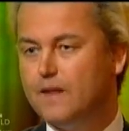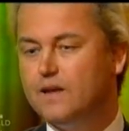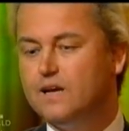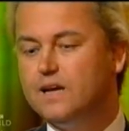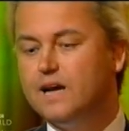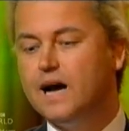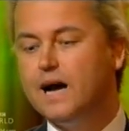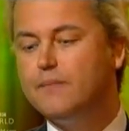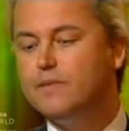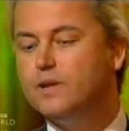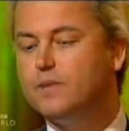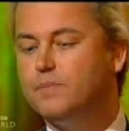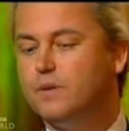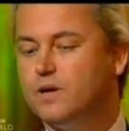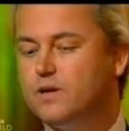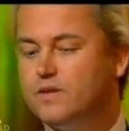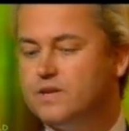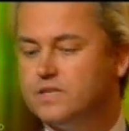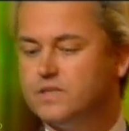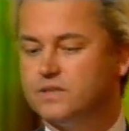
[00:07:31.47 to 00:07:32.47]
It surprises
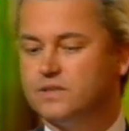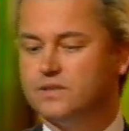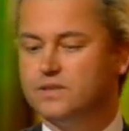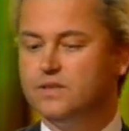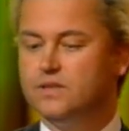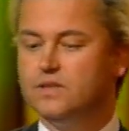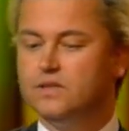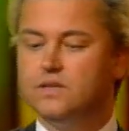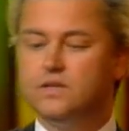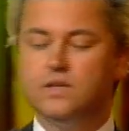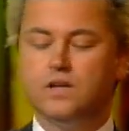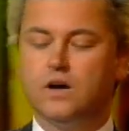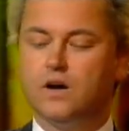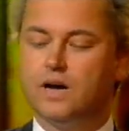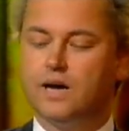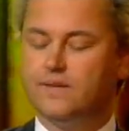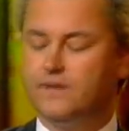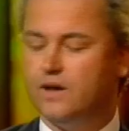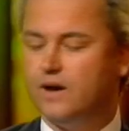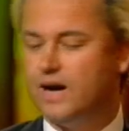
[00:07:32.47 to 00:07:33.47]
you, does it? The
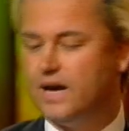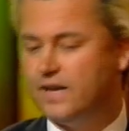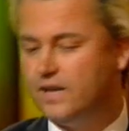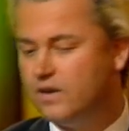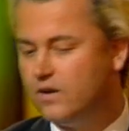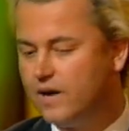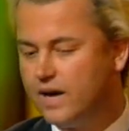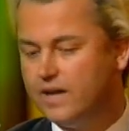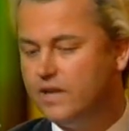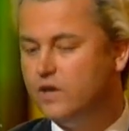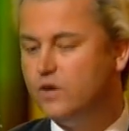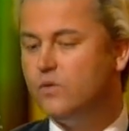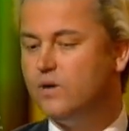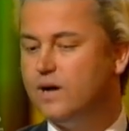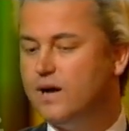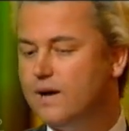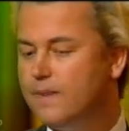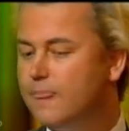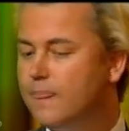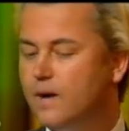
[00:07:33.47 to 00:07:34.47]
things you've told me
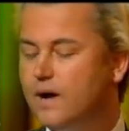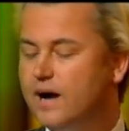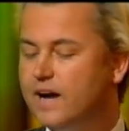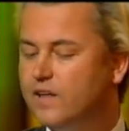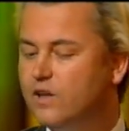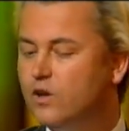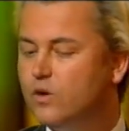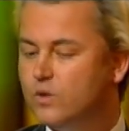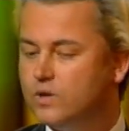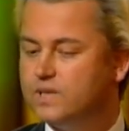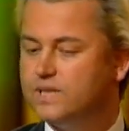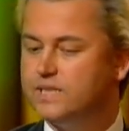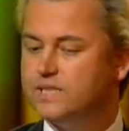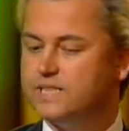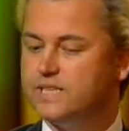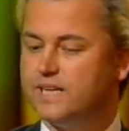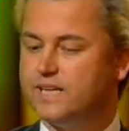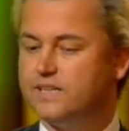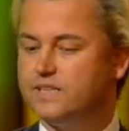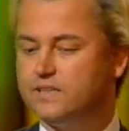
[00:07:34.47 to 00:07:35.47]
polarize opinion. I know what he
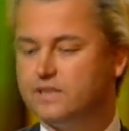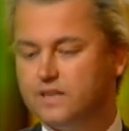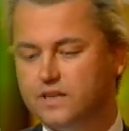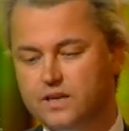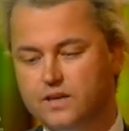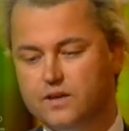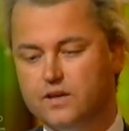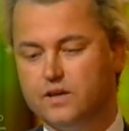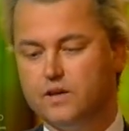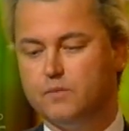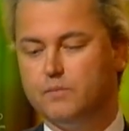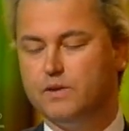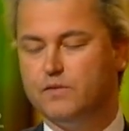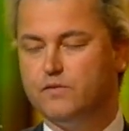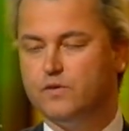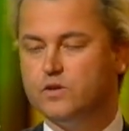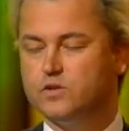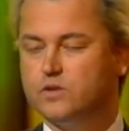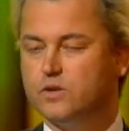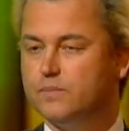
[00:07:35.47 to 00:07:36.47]
said
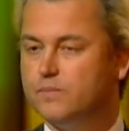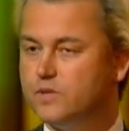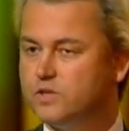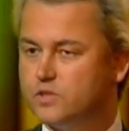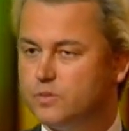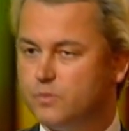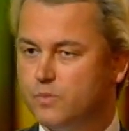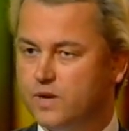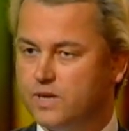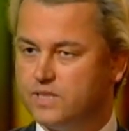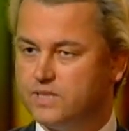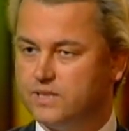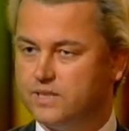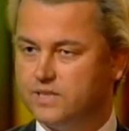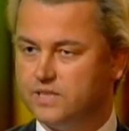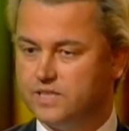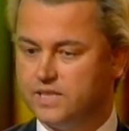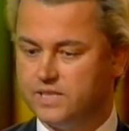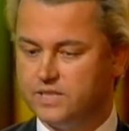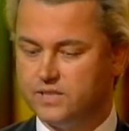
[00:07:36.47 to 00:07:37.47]
before, so I'm not surprised that
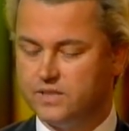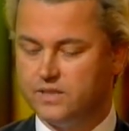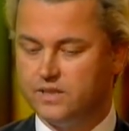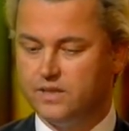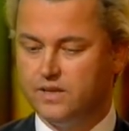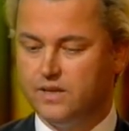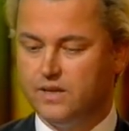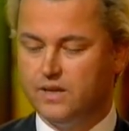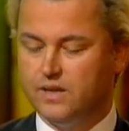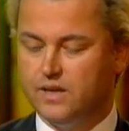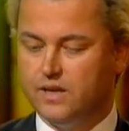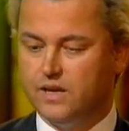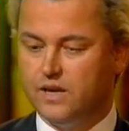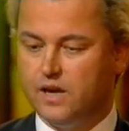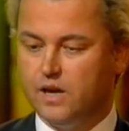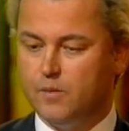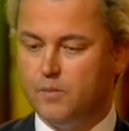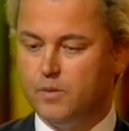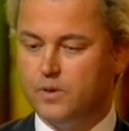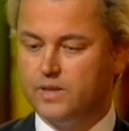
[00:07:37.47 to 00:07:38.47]
he says it.
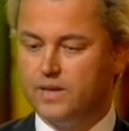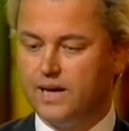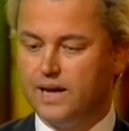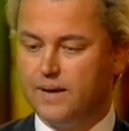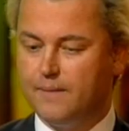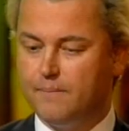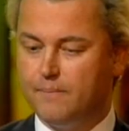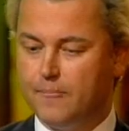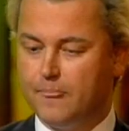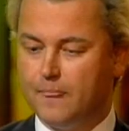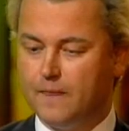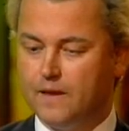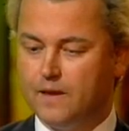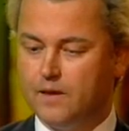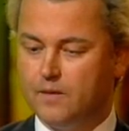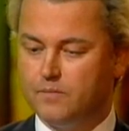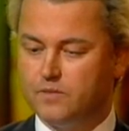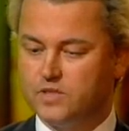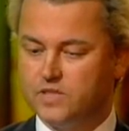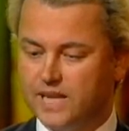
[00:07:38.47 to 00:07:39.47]
But I'm
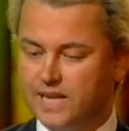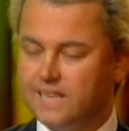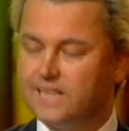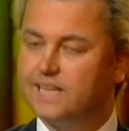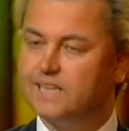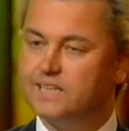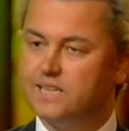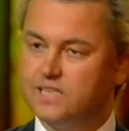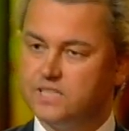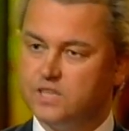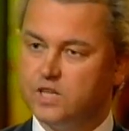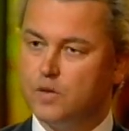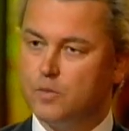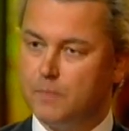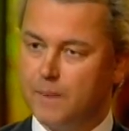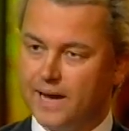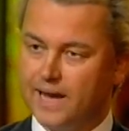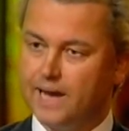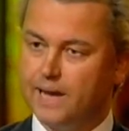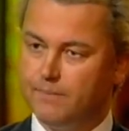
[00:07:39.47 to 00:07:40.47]
saying that it's
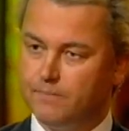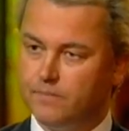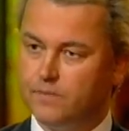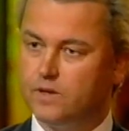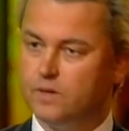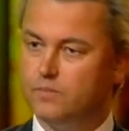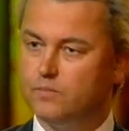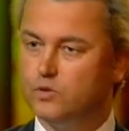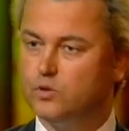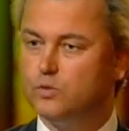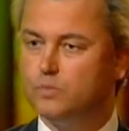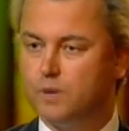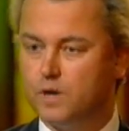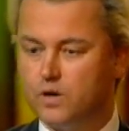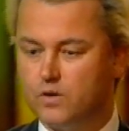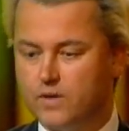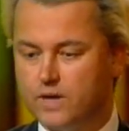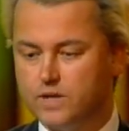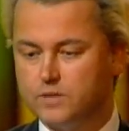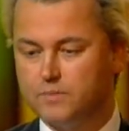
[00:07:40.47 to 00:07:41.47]
not my aim to
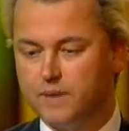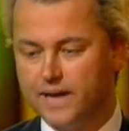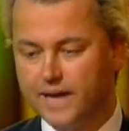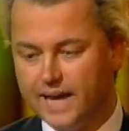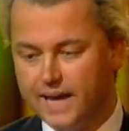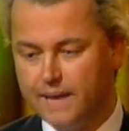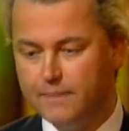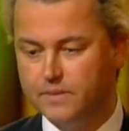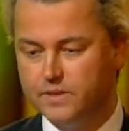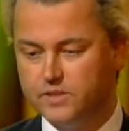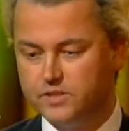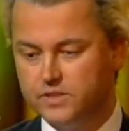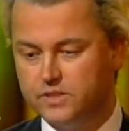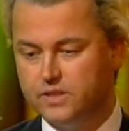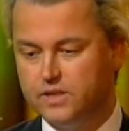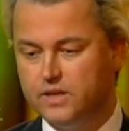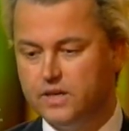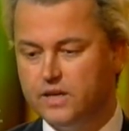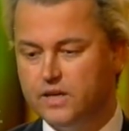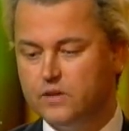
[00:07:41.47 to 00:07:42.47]
polarize. My aim is
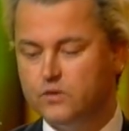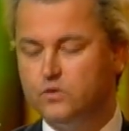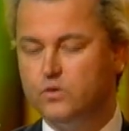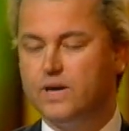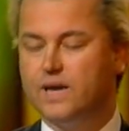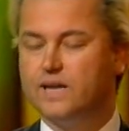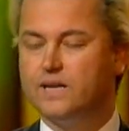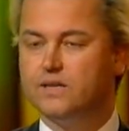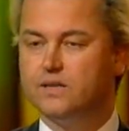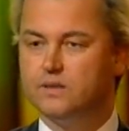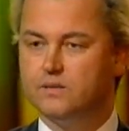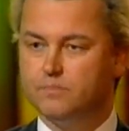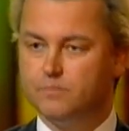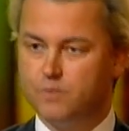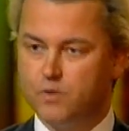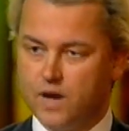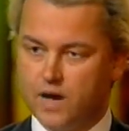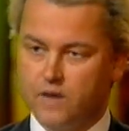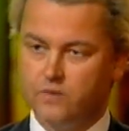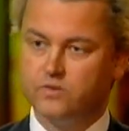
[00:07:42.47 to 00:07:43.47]
to get a
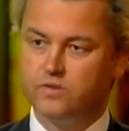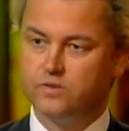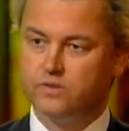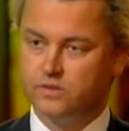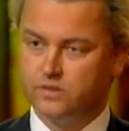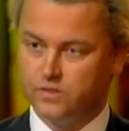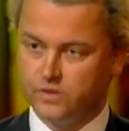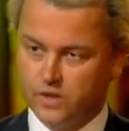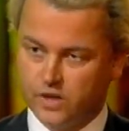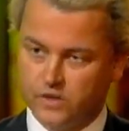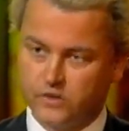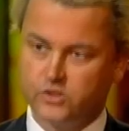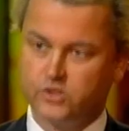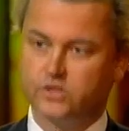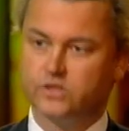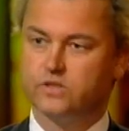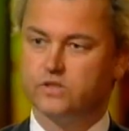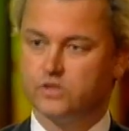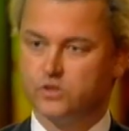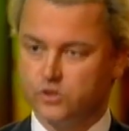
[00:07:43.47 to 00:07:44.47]
proud,
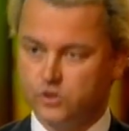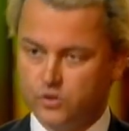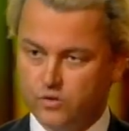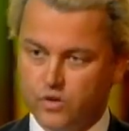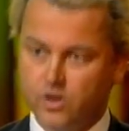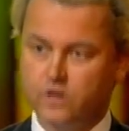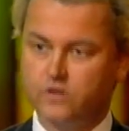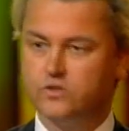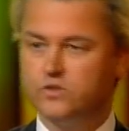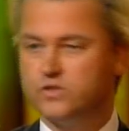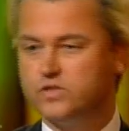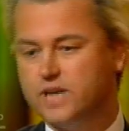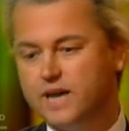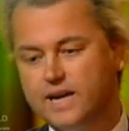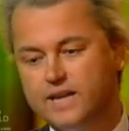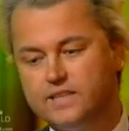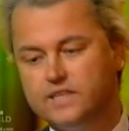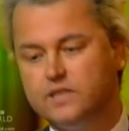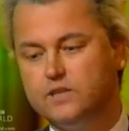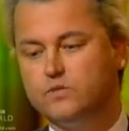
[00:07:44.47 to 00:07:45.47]
Dutch, strong
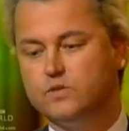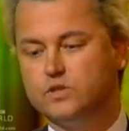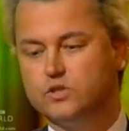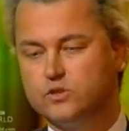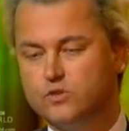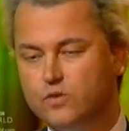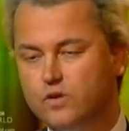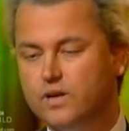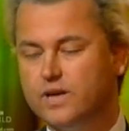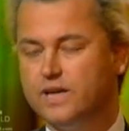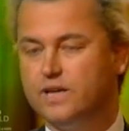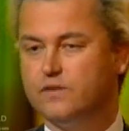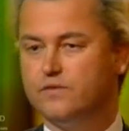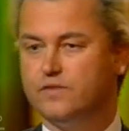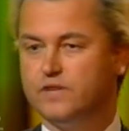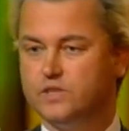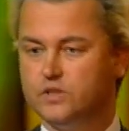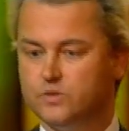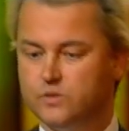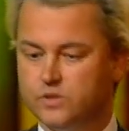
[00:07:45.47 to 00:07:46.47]
society with strong
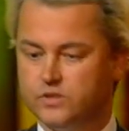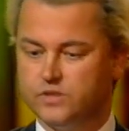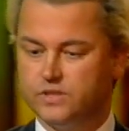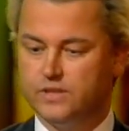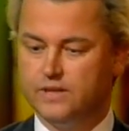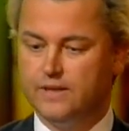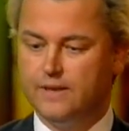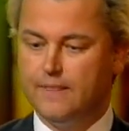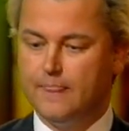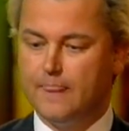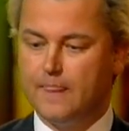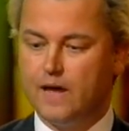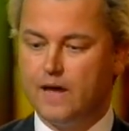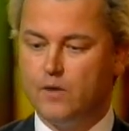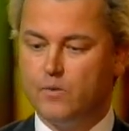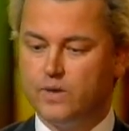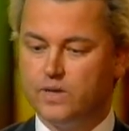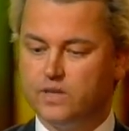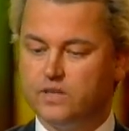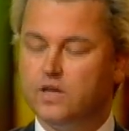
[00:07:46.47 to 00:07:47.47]
individuals
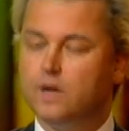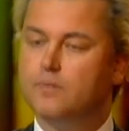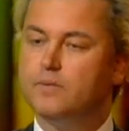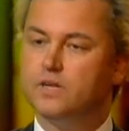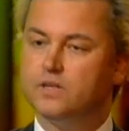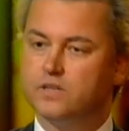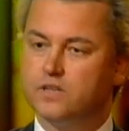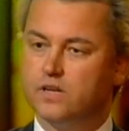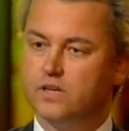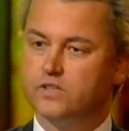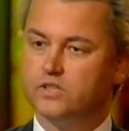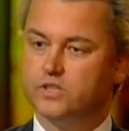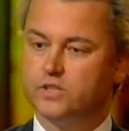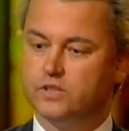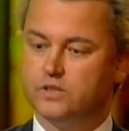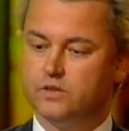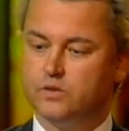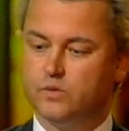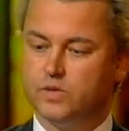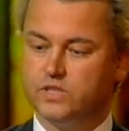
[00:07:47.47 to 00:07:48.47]
and with a dominant
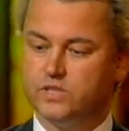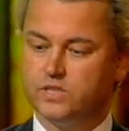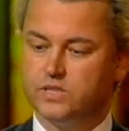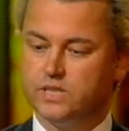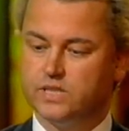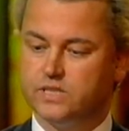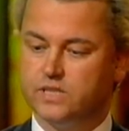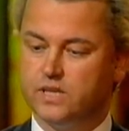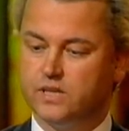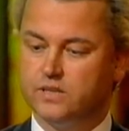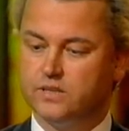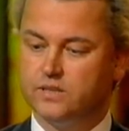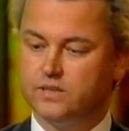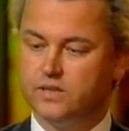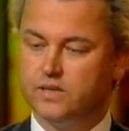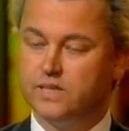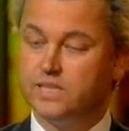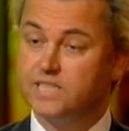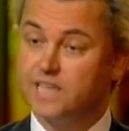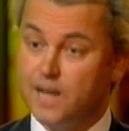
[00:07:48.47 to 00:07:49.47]
culture, which is not
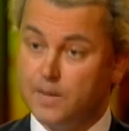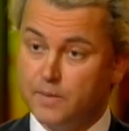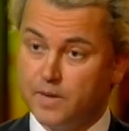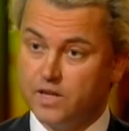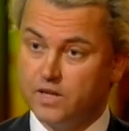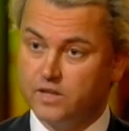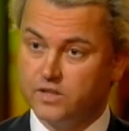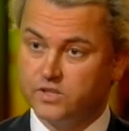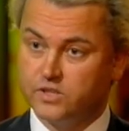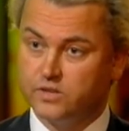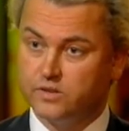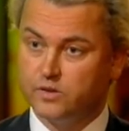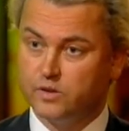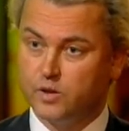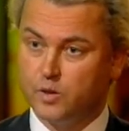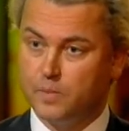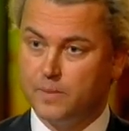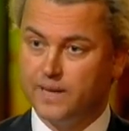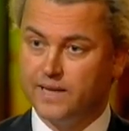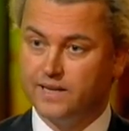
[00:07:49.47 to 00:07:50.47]
an Islamic culture
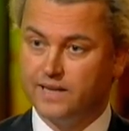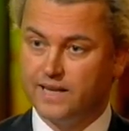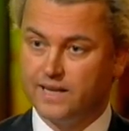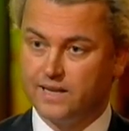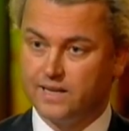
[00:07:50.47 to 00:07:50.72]
in the